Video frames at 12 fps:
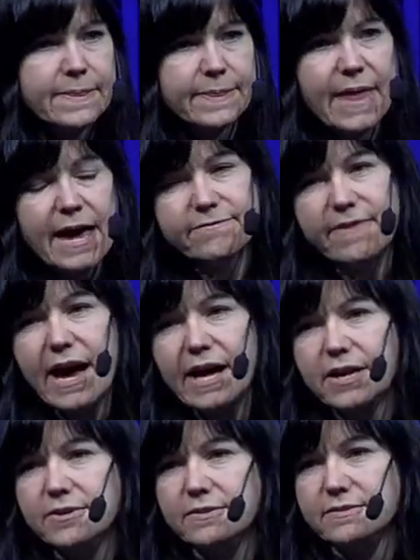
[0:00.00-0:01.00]
that
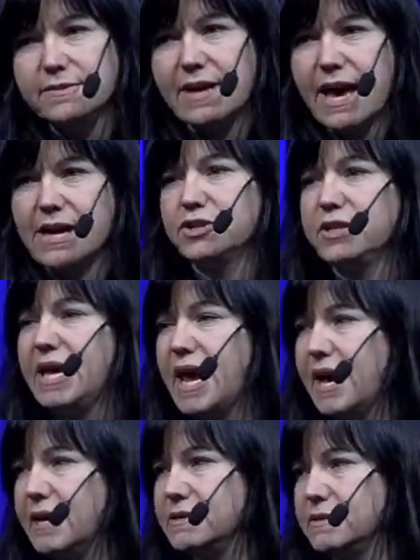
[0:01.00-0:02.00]
file actually
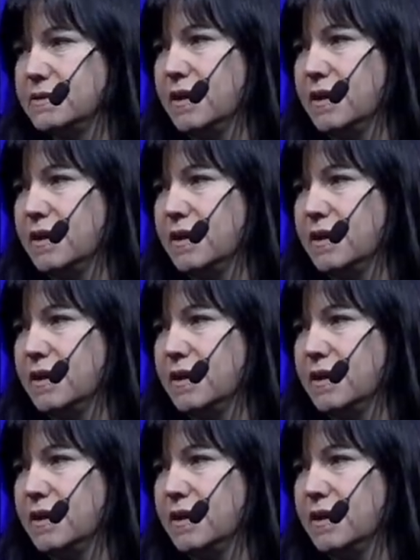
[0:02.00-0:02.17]
has